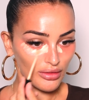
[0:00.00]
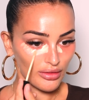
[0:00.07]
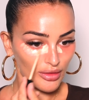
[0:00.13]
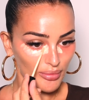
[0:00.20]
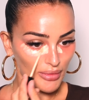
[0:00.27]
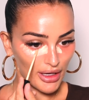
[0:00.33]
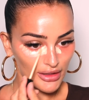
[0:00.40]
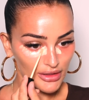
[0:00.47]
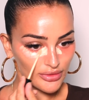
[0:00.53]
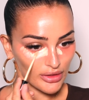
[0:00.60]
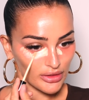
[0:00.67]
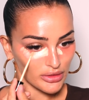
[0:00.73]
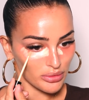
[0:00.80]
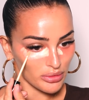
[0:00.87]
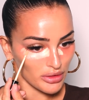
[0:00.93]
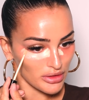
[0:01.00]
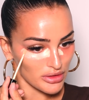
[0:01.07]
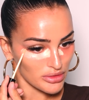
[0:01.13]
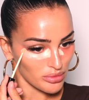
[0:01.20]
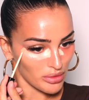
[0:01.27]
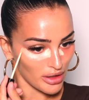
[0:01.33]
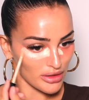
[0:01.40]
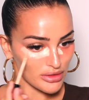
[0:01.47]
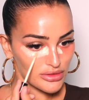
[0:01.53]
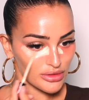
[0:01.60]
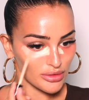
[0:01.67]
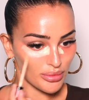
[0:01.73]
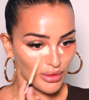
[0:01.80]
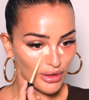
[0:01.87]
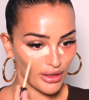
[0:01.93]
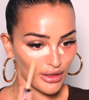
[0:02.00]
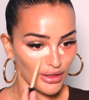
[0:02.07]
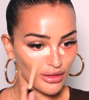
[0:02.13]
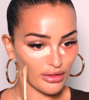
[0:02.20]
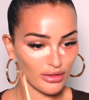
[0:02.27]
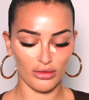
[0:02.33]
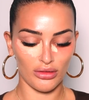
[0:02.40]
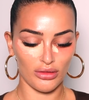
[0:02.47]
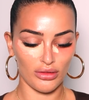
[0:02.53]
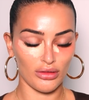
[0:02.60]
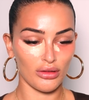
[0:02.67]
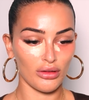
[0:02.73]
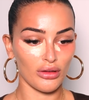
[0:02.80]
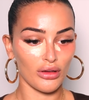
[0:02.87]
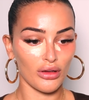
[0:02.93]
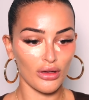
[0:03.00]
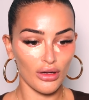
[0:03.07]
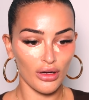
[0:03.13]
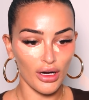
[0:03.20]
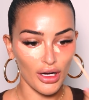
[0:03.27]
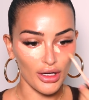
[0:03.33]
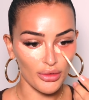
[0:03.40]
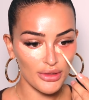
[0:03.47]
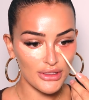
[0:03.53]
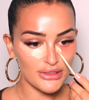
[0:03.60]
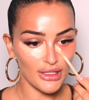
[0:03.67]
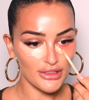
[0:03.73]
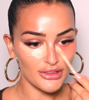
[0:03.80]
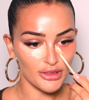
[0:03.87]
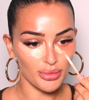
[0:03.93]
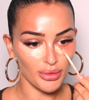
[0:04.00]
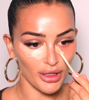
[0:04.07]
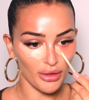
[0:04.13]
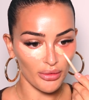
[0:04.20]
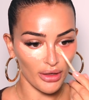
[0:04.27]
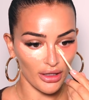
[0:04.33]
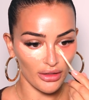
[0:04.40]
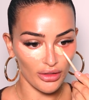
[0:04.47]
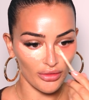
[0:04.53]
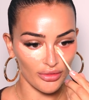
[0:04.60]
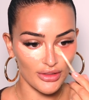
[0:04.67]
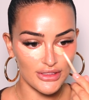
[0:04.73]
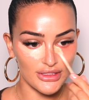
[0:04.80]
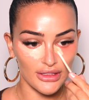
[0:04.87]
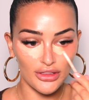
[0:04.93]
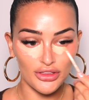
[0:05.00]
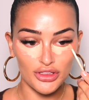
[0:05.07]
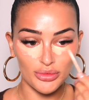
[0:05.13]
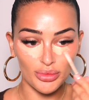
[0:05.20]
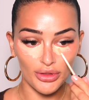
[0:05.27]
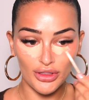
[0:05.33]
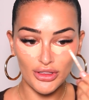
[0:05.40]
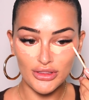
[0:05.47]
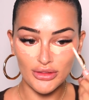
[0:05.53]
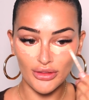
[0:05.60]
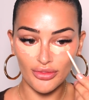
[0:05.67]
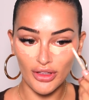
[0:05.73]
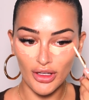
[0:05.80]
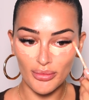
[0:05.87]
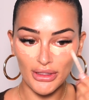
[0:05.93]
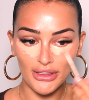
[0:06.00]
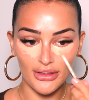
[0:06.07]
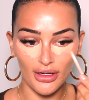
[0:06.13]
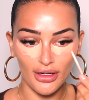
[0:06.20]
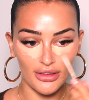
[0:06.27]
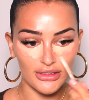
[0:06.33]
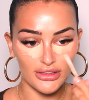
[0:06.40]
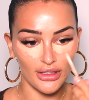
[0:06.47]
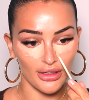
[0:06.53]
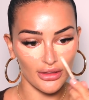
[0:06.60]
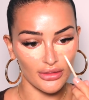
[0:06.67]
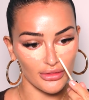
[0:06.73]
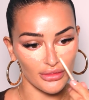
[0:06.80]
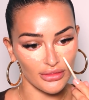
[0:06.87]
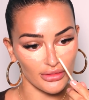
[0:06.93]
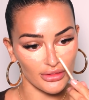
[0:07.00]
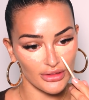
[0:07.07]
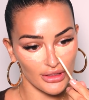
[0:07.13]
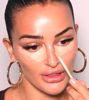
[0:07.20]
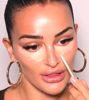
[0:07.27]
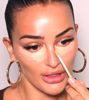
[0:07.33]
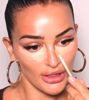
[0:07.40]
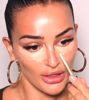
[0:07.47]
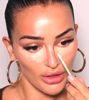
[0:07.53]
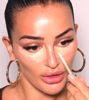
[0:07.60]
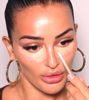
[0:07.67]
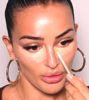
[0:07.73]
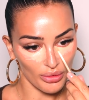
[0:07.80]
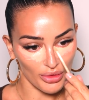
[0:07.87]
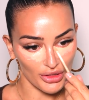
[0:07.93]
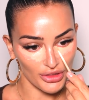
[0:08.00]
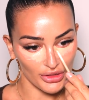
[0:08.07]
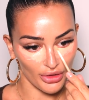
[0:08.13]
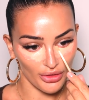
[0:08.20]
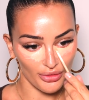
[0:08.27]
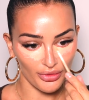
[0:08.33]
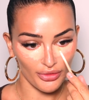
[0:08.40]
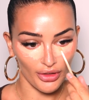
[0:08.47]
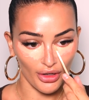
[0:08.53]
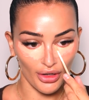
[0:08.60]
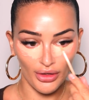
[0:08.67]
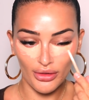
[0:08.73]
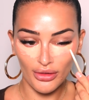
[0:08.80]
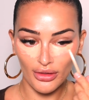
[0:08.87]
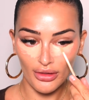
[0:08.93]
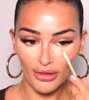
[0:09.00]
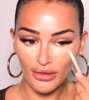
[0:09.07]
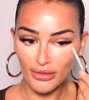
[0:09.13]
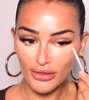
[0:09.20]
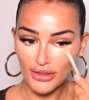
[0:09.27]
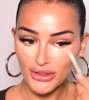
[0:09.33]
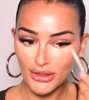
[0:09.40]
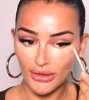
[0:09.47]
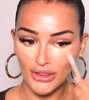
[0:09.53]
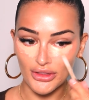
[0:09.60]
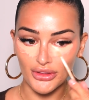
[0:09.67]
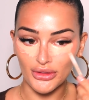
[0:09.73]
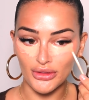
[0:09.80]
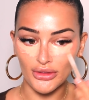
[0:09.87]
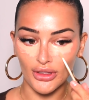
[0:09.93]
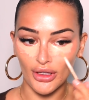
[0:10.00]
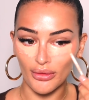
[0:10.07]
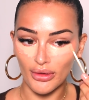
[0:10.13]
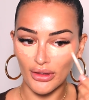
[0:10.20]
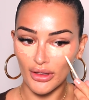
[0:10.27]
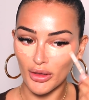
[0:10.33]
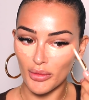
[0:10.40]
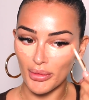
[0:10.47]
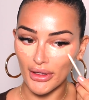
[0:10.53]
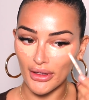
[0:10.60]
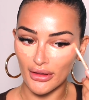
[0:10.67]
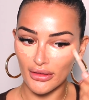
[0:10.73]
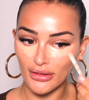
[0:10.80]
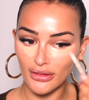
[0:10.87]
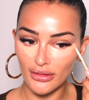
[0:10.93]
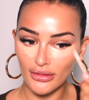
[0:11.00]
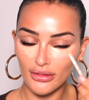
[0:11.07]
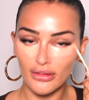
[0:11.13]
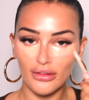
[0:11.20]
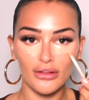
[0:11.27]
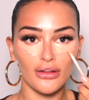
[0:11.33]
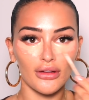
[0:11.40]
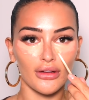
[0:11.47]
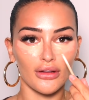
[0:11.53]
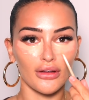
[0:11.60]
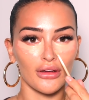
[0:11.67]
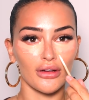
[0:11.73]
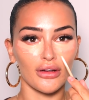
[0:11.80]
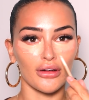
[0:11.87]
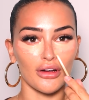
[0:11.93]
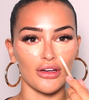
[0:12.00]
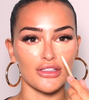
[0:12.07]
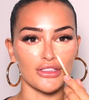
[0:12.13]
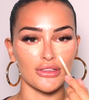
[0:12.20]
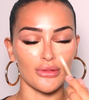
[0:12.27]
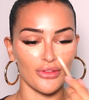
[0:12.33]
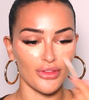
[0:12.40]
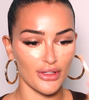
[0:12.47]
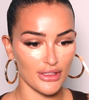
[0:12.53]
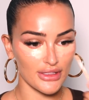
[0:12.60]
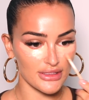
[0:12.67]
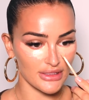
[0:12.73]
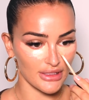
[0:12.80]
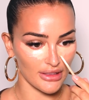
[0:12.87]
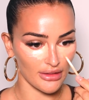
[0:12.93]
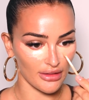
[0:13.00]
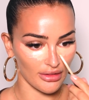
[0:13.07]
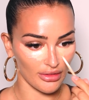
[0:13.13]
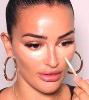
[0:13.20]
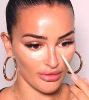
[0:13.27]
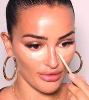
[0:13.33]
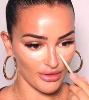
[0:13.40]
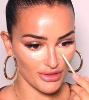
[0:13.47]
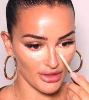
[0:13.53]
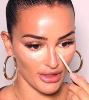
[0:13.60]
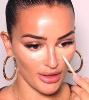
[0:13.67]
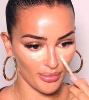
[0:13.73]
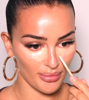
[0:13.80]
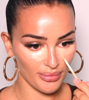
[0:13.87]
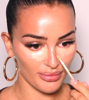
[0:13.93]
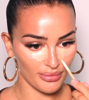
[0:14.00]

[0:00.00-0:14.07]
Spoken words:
The Max Factor one is way too bright. I always like to apply quite a lot of concealer just because I feel like my dark circles always show through. So I do go a little bit crazy with the concealer a lot of the time.